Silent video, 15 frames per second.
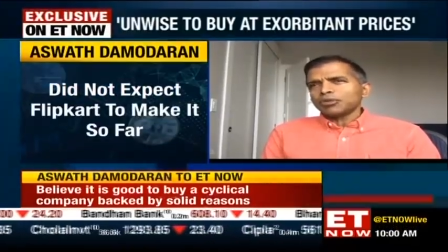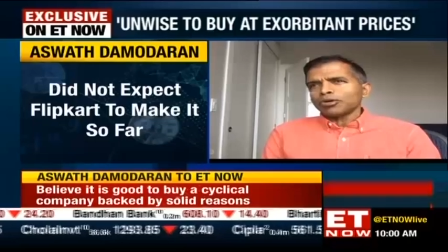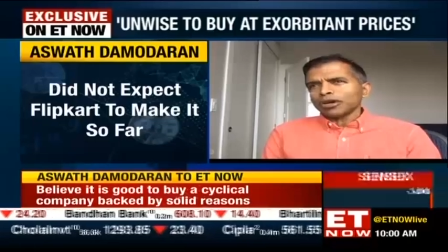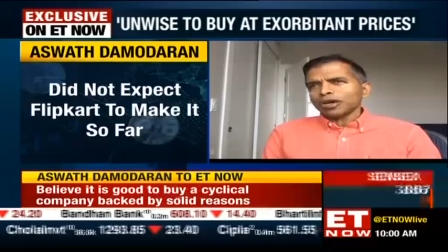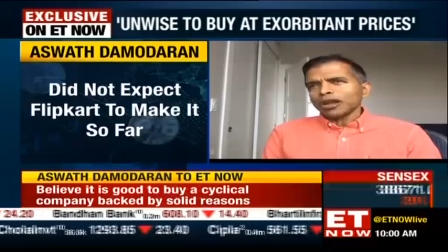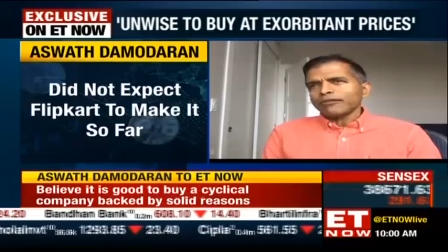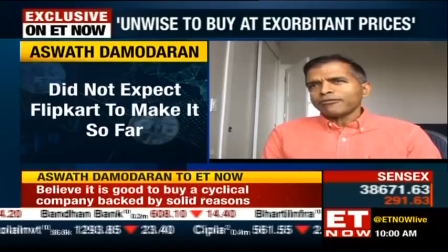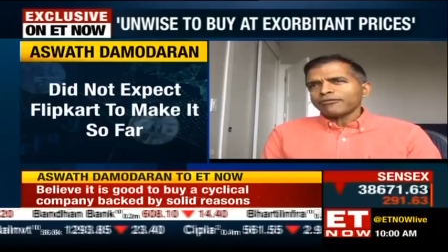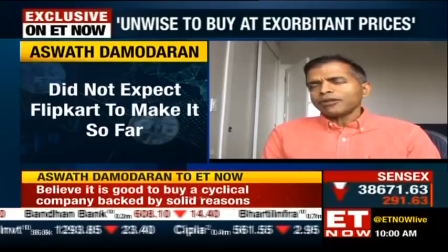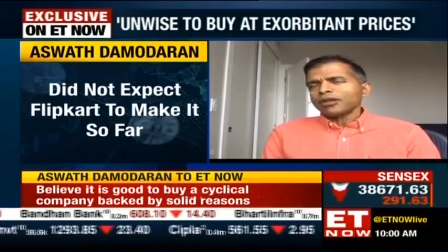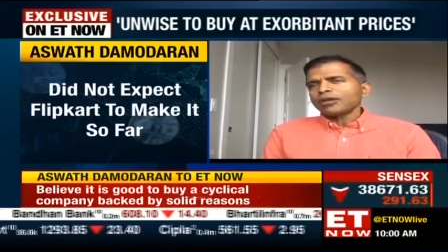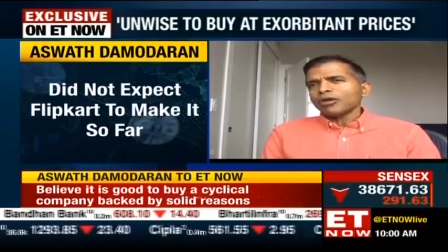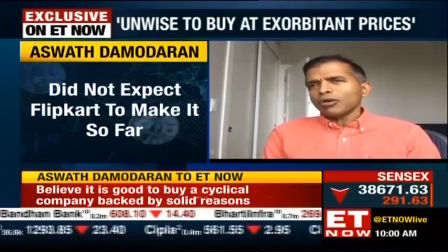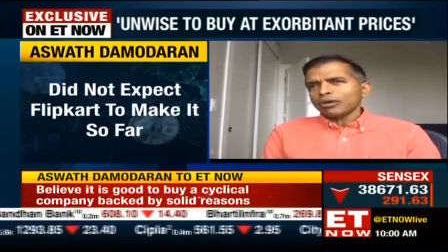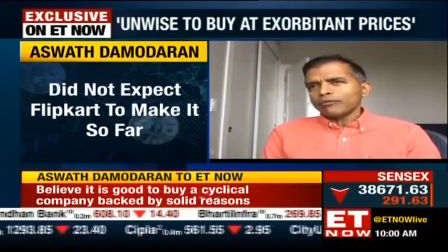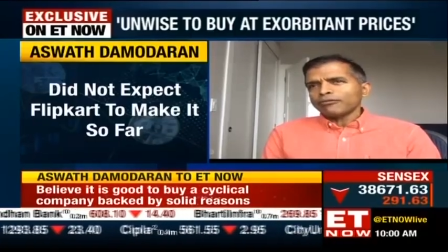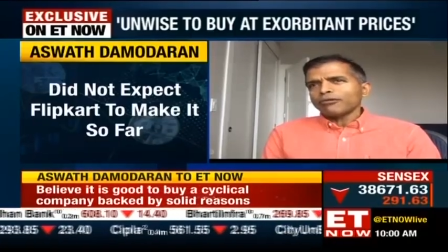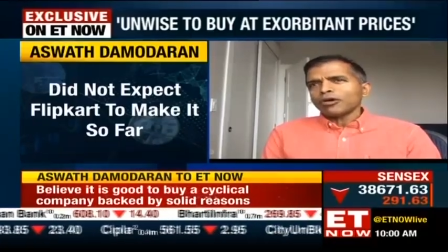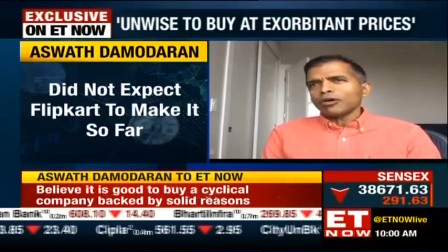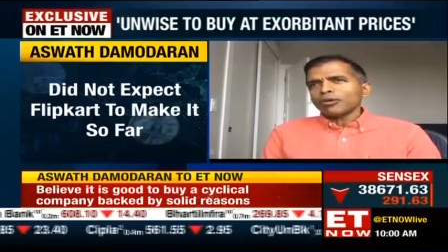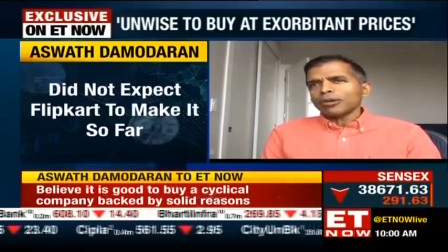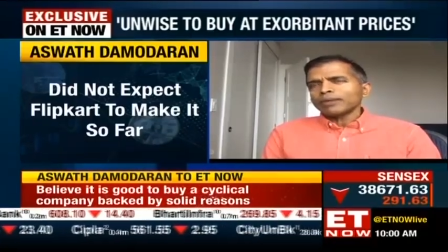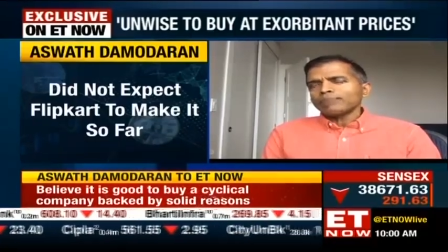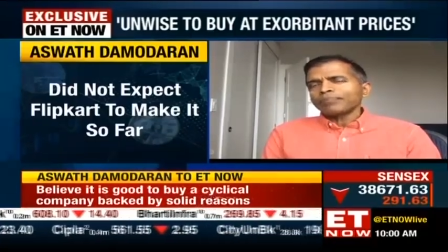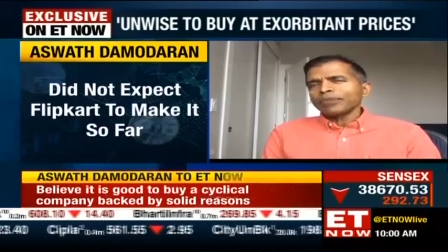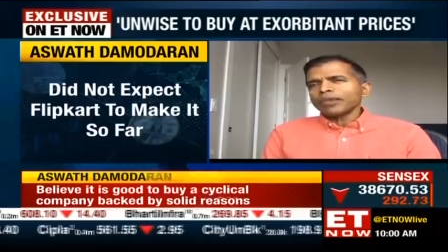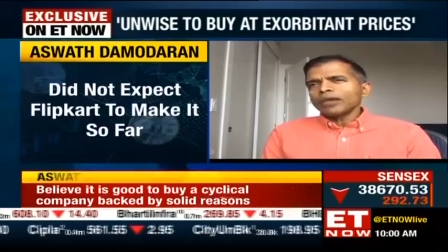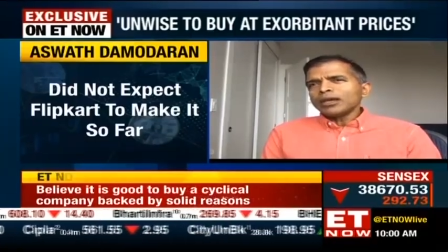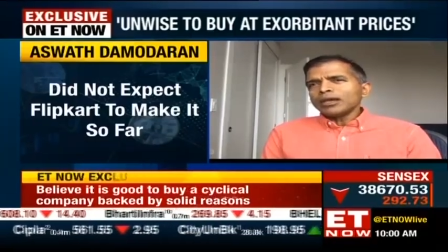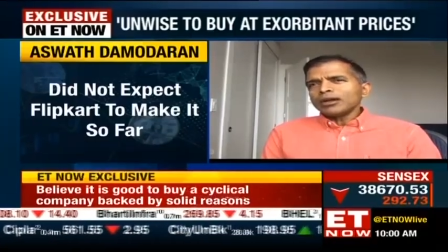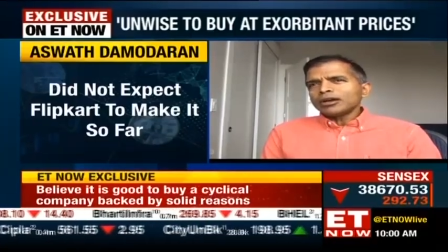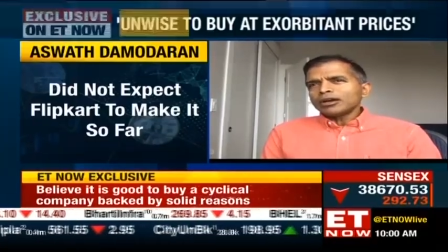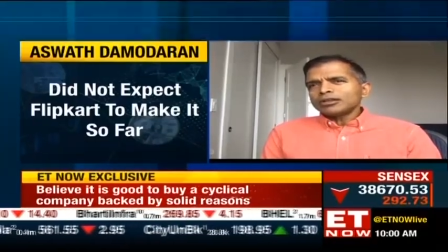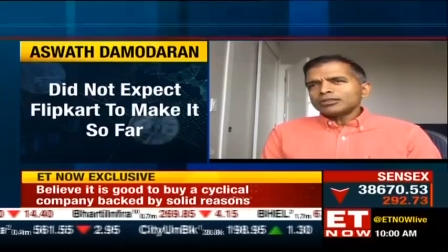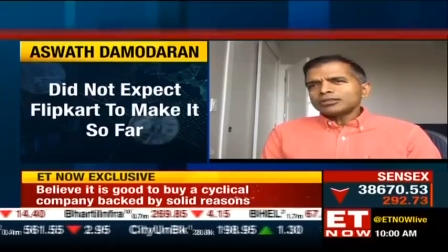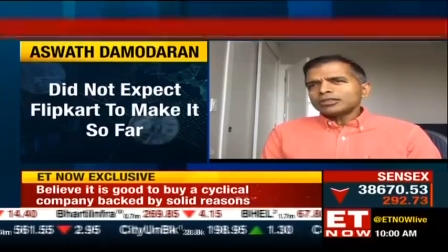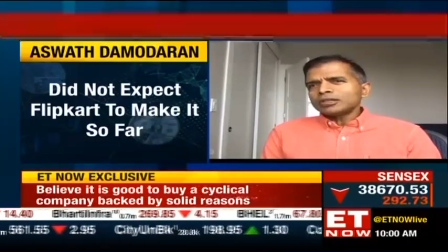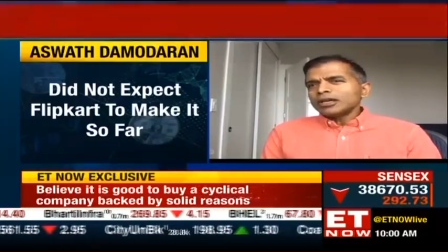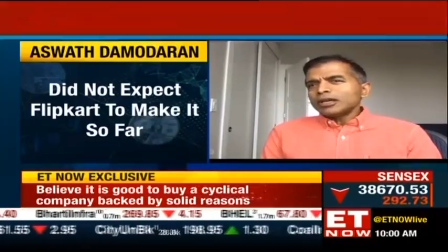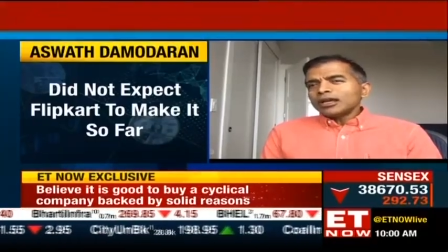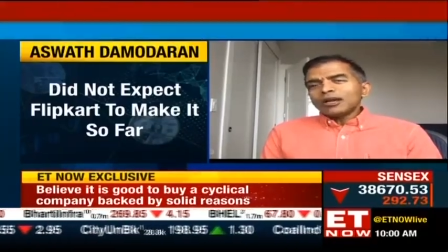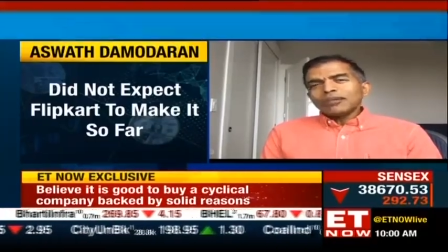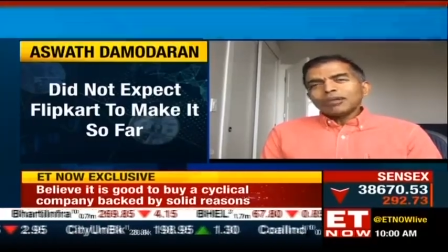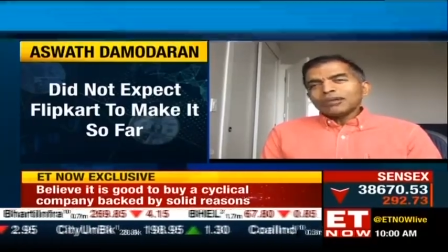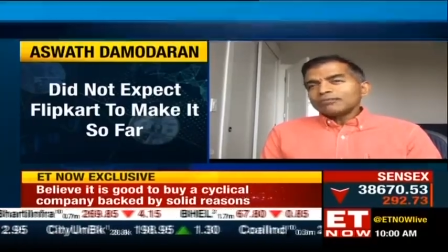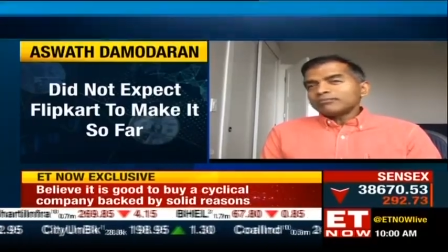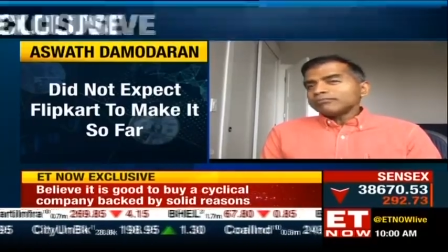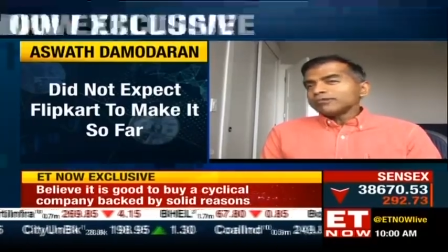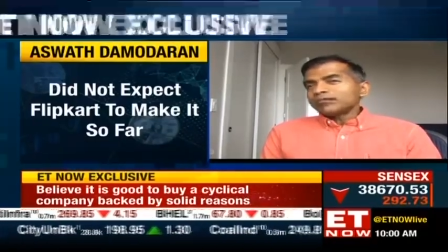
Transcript: more carefully going forward. Because I mean,